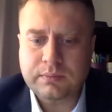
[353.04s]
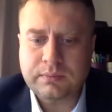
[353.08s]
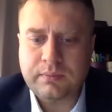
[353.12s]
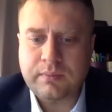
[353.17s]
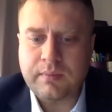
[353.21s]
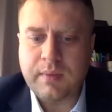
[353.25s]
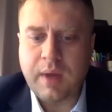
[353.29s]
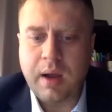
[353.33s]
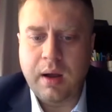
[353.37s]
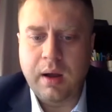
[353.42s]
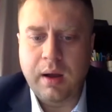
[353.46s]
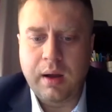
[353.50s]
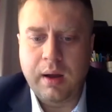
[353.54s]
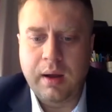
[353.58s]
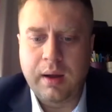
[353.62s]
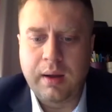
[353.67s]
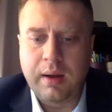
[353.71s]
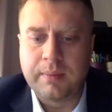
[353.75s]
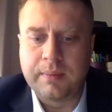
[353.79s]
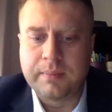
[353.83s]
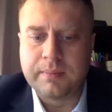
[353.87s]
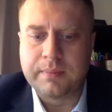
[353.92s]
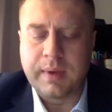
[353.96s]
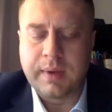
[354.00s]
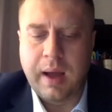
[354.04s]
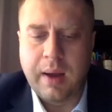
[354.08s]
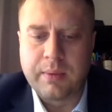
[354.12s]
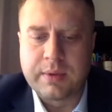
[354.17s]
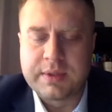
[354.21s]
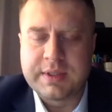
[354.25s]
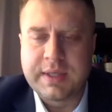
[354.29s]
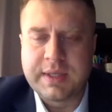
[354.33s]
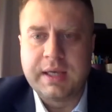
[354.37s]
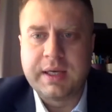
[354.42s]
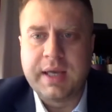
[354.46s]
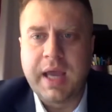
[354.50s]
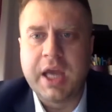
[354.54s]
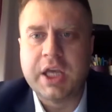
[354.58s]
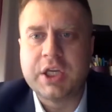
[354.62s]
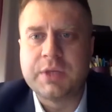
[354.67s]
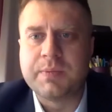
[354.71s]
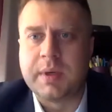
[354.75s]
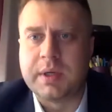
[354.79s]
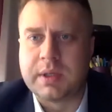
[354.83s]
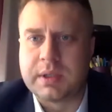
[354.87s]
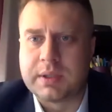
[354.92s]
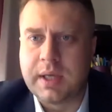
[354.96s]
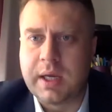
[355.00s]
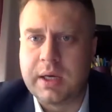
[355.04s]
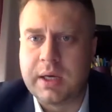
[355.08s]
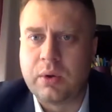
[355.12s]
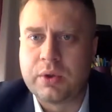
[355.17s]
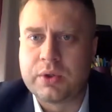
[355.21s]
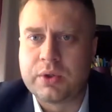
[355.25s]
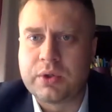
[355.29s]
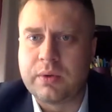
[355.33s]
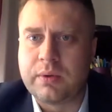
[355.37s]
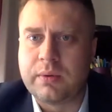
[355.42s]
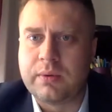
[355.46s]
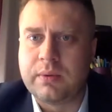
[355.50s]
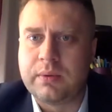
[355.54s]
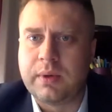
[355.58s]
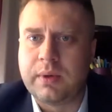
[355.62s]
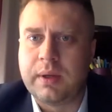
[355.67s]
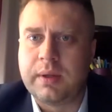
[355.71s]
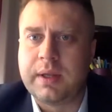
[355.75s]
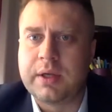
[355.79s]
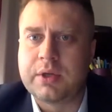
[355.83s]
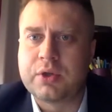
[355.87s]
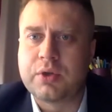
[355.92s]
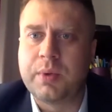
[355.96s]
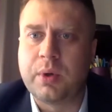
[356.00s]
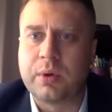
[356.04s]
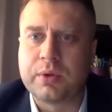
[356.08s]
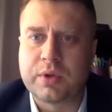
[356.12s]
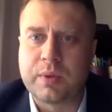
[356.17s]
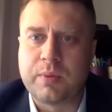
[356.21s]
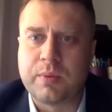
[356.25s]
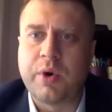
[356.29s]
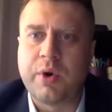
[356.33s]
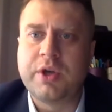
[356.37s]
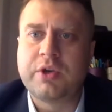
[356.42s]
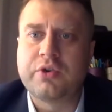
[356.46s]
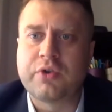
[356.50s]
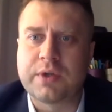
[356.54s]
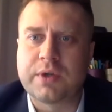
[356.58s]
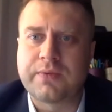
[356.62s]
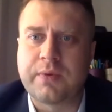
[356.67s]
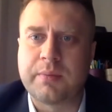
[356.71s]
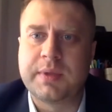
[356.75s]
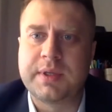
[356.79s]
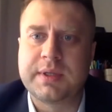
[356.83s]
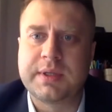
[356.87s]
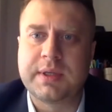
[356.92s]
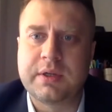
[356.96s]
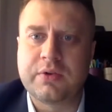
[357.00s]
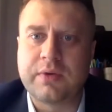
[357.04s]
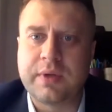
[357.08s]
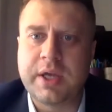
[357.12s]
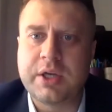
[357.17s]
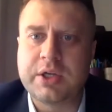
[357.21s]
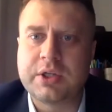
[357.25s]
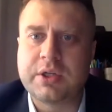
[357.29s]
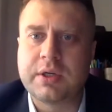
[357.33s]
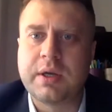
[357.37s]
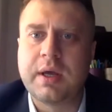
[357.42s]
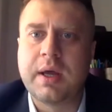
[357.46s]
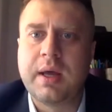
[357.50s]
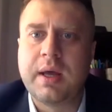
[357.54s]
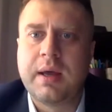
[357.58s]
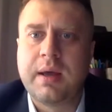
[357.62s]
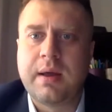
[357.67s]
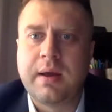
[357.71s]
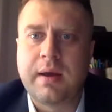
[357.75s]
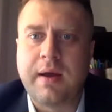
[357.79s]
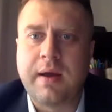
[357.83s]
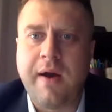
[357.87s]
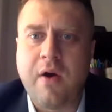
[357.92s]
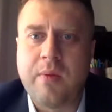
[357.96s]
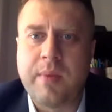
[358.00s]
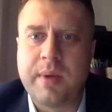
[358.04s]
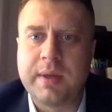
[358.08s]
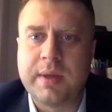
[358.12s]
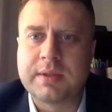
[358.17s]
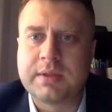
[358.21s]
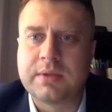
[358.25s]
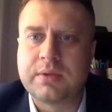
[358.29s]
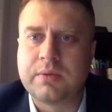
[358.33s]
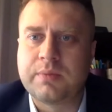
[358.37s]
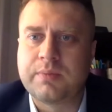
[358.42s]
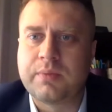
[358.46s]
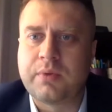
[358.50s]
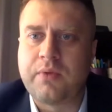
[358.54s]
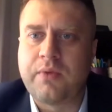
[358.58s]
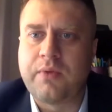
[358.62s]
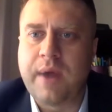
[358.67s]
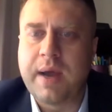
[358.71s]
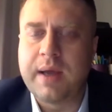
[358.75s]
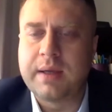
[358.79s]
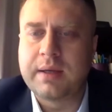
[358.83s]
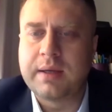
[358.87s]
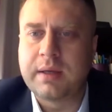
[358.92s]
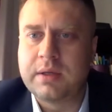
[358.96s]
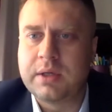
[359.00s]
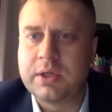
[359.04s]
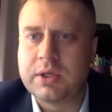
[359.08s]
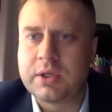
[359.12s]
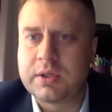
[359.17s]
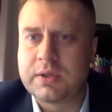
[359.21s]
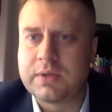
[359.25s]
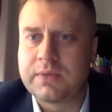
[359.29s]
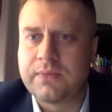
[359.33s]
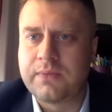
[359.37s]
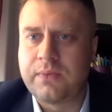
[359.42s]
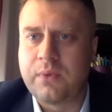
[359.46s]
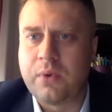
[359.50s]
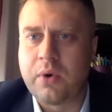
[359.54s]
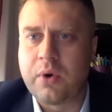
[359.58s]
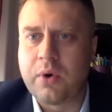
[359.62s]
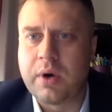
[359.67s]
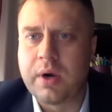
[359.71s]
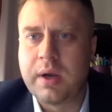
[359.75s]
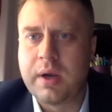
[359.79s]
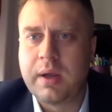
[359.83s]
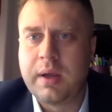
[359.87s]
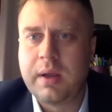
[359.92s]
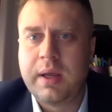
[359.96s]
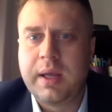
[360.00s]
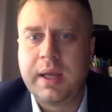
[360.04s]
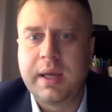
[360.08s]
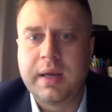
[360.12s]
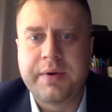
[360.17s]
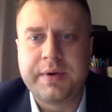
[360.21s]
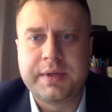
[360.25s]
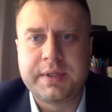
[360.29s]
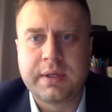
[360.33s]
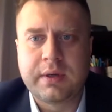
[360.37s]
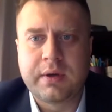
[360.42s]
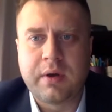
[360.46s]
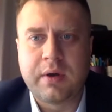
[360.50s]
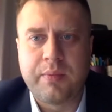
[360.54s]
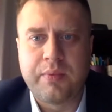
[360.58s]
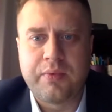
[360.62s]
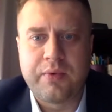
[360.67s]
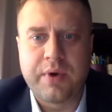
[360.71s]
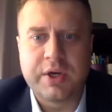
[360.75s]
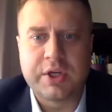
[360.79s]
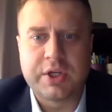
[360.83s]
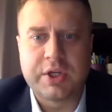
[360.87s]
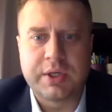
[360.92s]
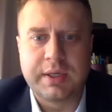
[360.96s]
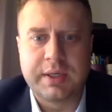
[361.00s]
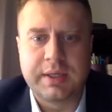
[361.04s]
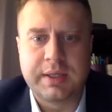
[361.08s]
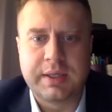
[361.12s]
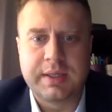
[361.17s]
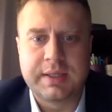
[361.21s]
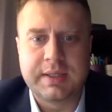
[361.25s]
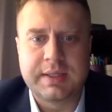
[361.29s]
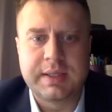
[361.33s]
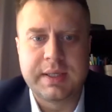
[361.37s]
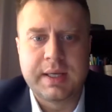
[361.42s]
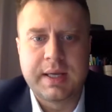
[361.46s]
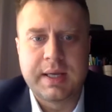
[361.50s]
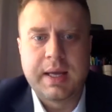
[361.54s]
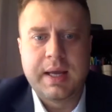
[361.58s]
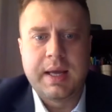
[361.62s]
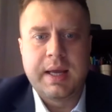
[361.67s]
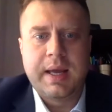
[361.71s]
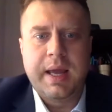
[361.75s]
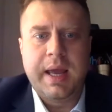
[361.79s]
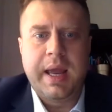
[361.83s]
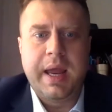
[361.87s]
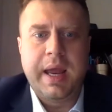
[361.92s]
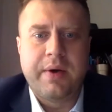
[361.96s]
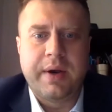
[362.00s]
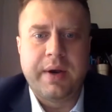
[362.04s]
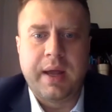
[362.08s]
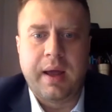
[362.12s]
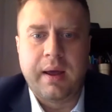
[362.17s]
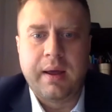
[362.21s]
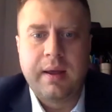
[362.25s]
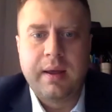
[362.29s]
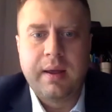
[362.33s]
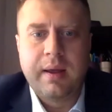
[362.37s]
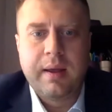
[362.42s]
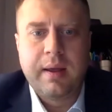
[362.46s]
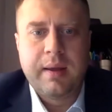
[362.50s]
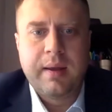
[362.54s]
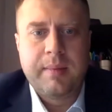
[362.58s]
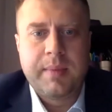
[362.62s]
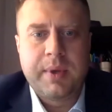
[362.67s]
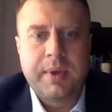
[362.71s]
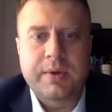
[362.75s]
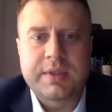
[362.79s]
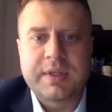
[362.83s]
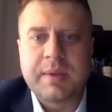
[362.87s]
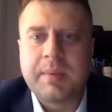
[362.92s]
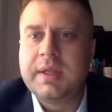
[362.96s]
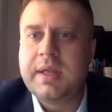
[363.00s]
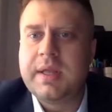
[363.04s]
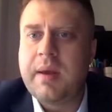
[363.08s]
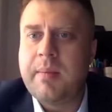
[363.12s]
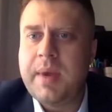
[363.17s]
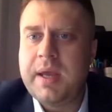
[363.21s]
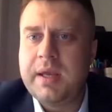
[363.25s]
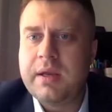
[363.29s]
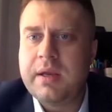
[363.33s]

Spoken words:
I would say, engagement. And also there should be also more interest from the Central Asian governments to provide conditions for increasing cooperation in this area. Because, I mean, there are many